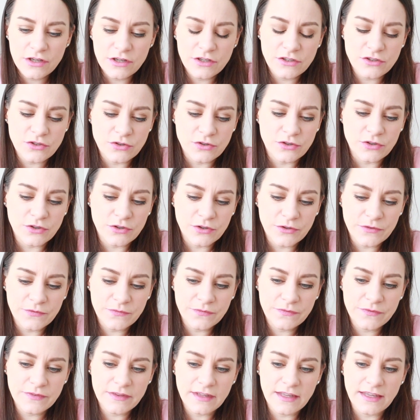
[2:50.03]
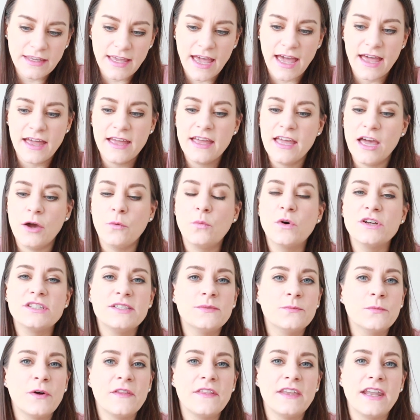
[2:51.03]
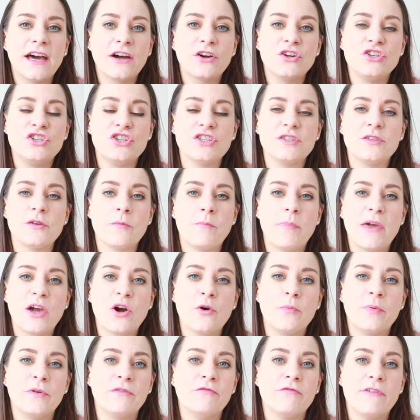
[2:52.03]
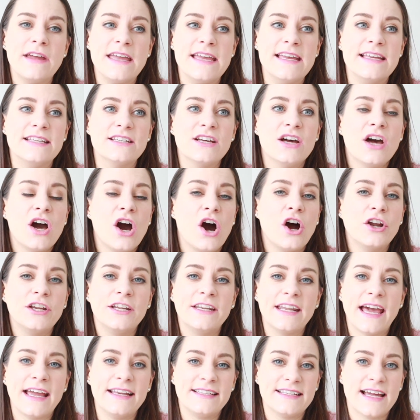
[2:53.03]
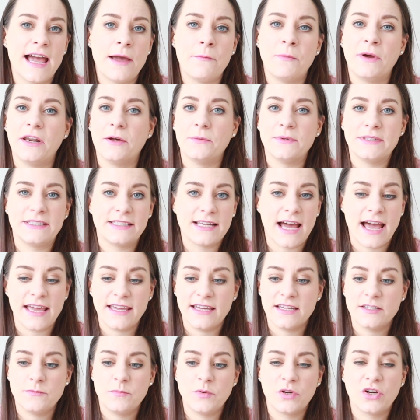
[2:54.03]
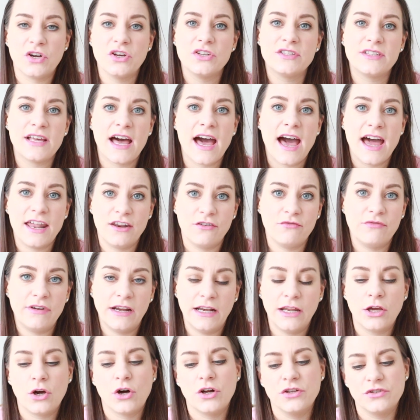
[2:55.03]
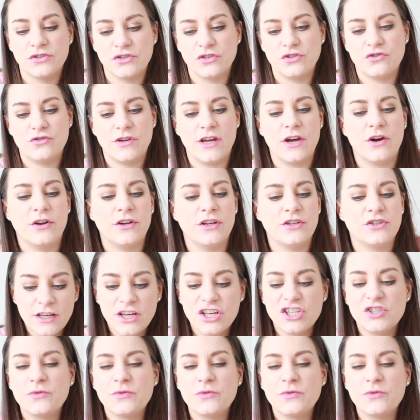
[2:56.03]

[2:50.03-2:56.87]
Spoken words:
So yeah, it wasn't one that I could just pick up and read on a night time when I was tired because I had to really concentrate on it.